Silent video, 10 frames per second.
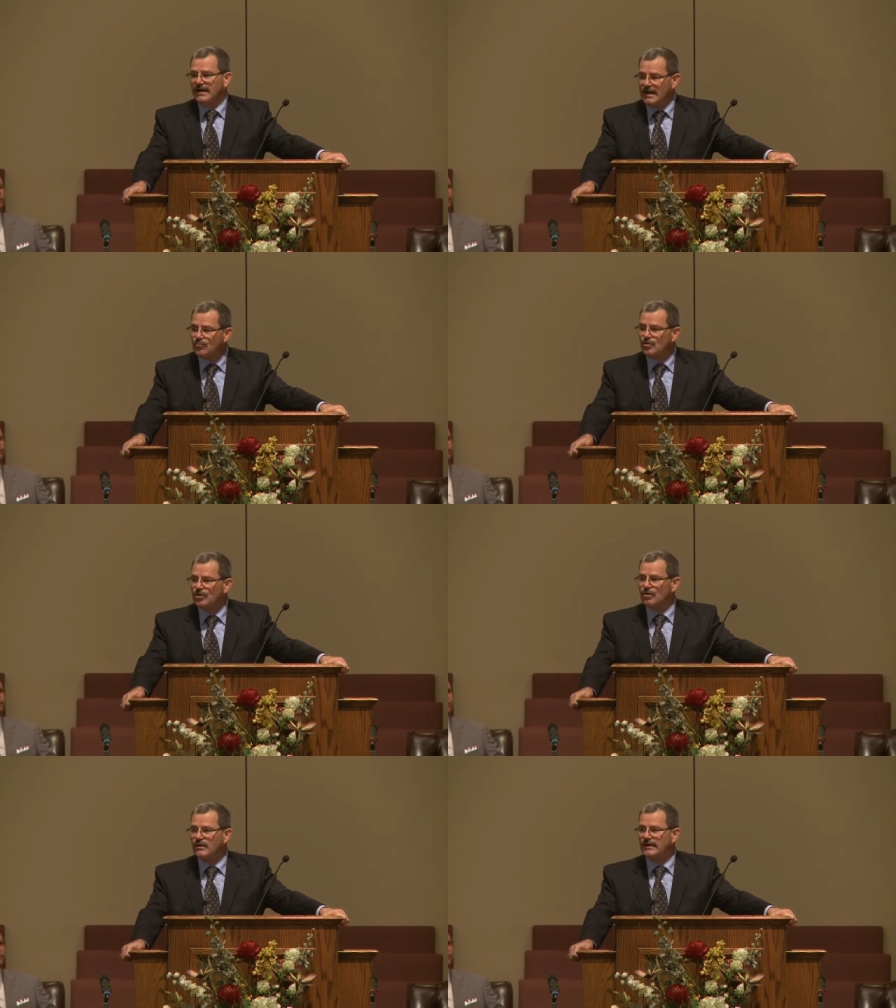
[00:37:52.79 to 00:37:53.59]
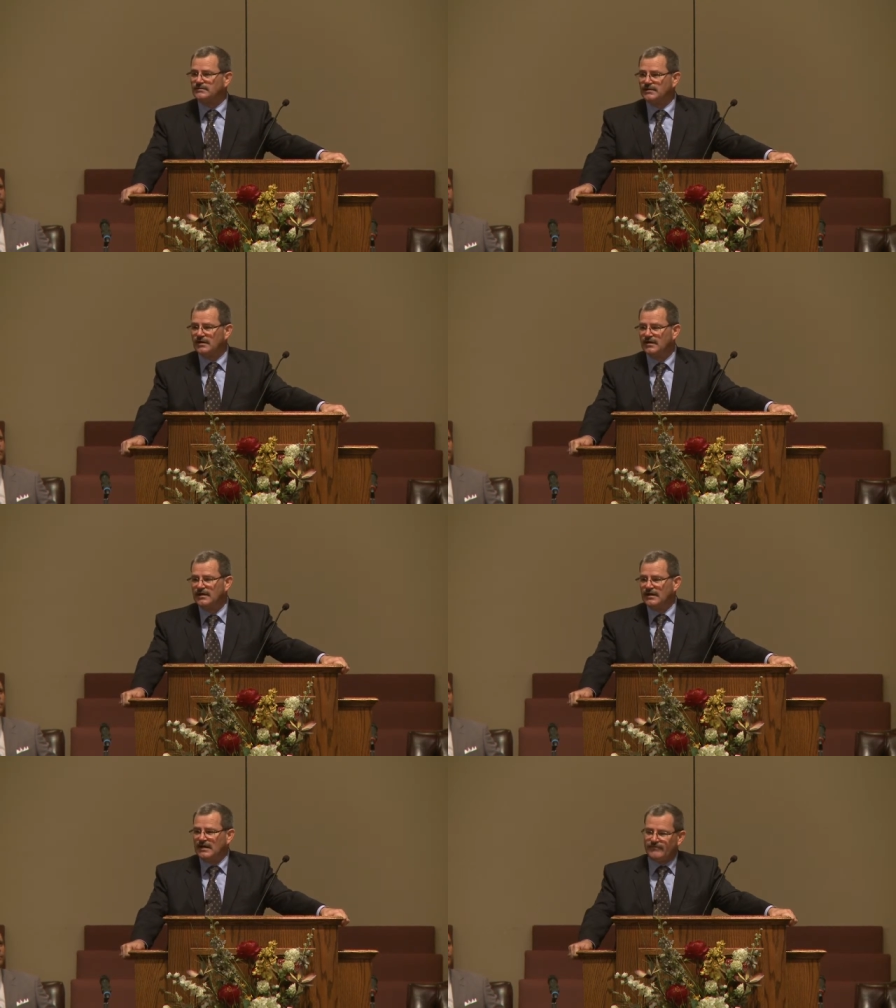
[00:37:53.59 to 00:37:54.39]
I'm going to go out there
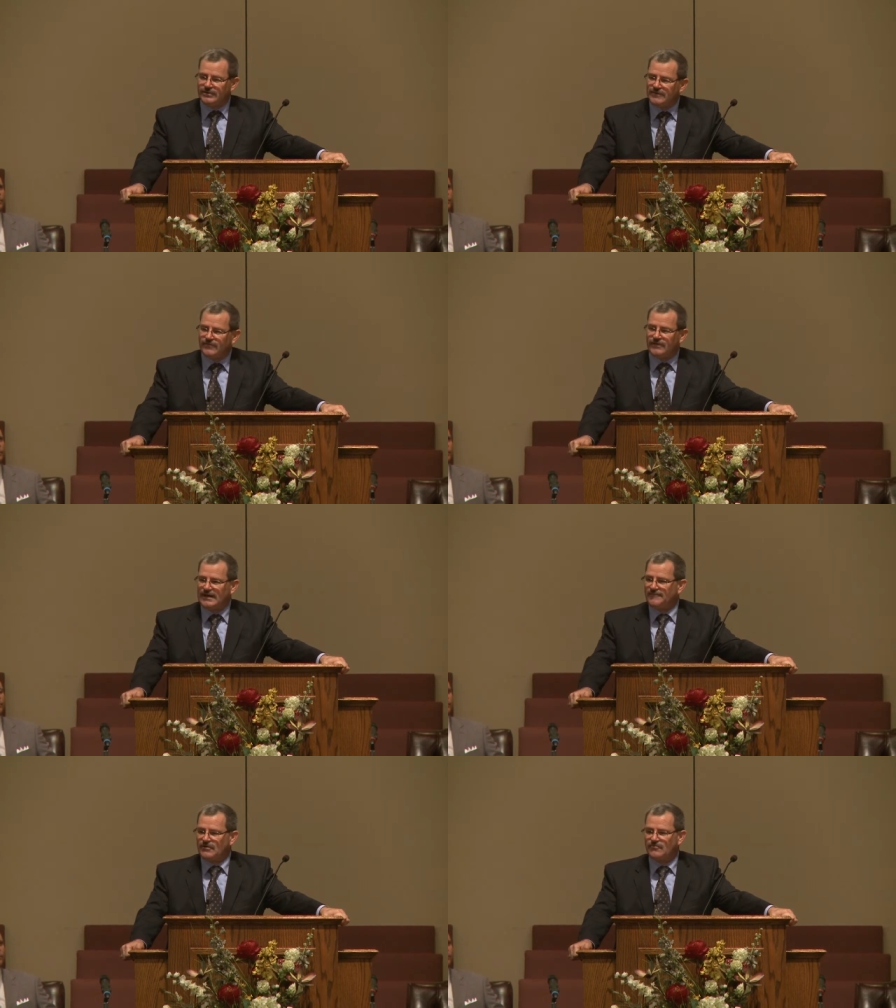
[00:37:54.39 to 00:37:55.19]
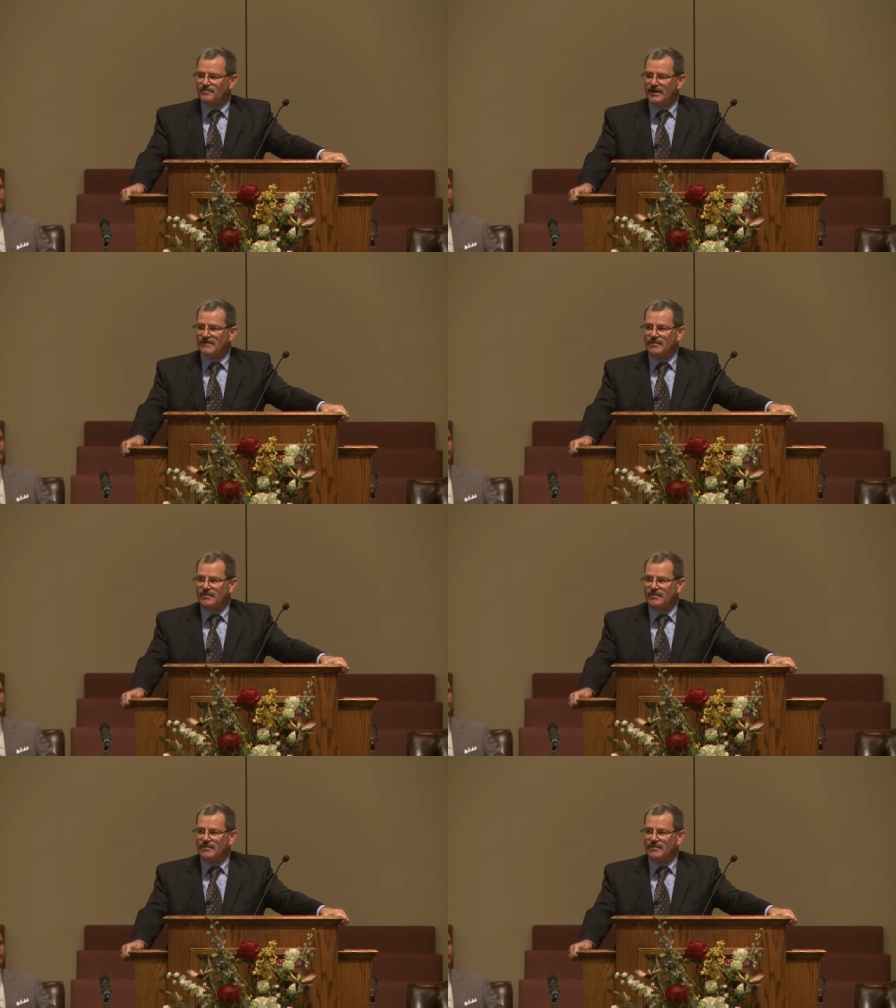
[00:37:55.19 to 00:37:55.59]
and have a different life experience.